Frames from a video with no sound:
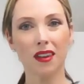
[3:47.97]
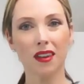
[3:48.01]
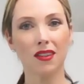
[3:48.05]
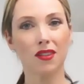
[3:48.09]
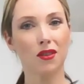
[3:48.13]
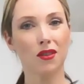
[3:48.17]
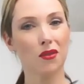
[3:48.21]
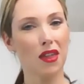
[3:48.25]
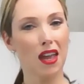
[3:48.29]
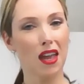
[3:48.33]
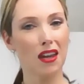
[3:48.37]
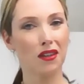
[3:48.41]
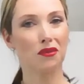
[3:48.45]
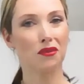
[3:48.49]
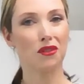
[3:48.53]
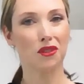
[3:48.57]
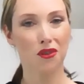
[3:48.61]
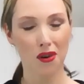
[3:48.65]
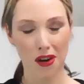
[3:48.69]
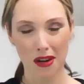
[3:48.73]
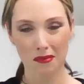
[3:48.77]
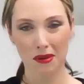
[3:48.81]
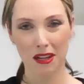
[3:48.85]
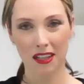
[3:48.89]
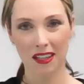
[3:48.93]
So thanks for
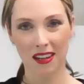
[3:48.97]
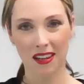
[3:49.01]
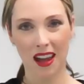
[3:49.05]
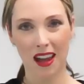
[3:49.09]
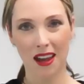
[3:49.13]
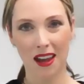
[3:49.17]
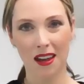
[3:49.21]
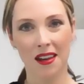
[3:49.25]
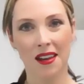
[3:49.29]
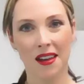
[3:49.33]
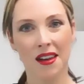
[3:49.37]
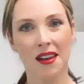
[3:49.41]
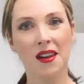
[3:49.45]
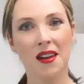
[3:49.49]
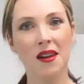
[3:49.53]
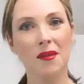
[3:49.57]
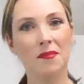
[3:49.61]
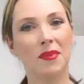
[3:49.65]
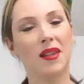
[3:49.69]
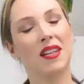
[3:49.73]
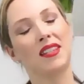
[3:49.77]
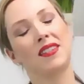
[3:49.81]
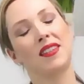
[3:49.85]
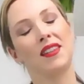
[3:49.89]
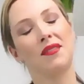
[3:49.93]
joining me today.
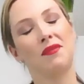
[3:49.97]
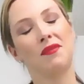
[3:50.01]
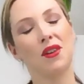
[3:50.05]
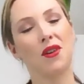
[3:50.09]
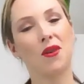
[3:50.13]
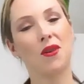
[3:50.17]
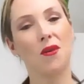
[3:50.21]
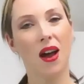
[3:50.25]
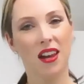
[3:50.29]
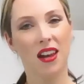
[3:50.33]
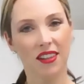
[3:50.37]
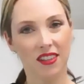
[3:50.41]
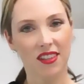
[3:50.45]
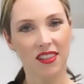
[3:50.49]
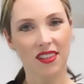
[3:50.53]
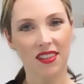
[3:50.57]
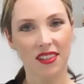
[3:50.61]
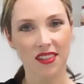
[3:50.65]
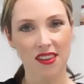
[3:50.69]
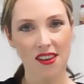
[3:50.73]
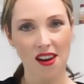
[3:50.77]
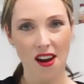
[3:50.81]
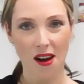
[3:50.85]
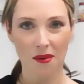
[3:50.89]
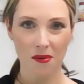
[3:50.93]
Please leave your questions
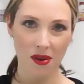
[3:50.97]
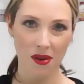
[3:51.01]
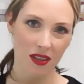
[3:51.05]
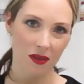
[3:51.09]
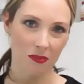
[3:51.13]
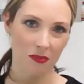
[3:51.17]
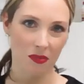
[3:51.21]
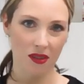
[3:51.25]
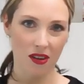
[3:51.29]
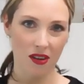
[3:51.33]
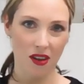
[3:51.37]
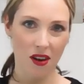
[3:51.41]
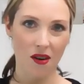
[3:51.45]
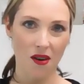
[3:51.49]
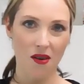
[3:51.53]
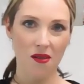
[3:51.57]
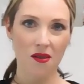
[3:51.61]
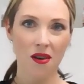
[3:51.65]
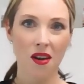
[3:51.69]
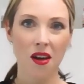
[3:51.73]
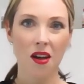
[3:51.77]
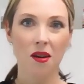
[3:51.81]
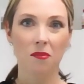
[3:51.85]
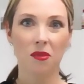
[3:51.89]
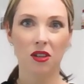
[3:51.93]
and comments below.
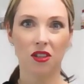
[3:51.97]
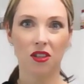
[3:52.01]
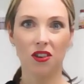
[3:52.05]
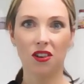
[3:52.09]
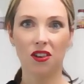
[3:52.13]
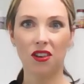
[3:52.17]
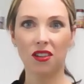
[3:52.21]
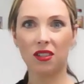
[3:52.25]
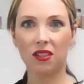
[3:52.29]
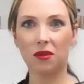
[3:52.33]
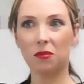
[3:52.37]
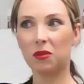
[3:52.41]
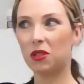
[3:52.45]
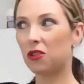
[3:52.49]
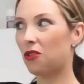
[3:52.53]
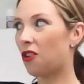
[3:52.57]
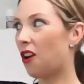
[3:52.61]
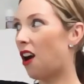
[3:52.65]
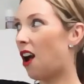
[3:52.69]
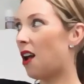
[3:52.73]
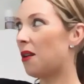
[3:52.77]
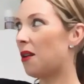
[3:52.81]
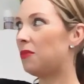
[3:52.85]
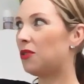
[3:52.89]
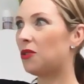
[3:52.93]
Be sure to
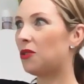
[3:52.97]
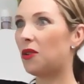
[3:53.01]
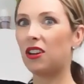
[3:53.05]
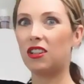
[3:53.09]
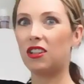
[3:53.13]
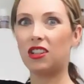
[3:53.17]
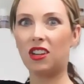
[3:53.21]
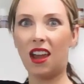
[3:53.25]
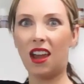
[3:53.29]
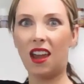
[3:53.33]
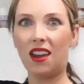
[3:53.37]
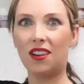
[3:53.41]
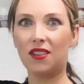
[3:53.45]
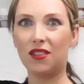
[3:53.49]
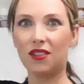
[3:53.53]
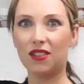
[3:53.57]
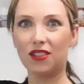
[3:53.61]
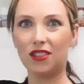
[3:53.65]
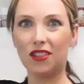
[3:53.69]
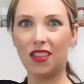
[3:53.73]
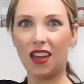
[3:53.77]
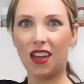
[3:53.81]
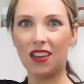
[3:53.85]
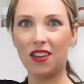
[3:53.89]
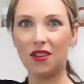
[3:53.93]
subscribe to our channel
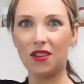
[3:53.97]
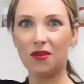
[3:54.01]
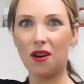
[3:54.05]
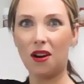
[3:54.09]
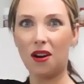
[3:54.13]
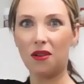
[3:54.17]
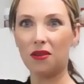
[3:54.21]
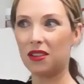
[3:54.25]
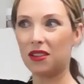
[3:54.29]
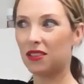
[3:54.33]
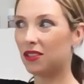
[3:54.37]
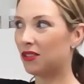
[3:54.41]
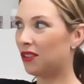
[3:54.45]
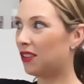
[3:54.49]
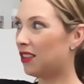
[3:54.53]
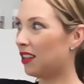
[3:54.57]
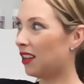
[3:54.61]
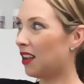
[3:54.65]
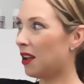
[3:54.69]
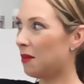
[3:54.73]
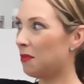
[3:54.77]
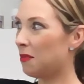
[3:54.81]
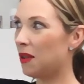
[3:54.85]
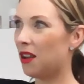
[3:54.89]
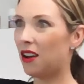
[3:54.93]
so
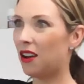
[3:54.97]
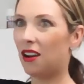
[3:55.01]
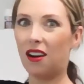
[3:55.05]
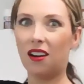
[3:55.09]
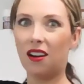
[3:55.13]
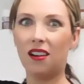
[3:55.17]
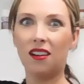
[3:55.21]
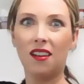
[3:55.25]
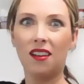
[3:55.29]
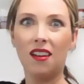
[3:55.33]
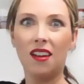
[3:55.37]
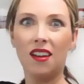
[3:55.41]
click up here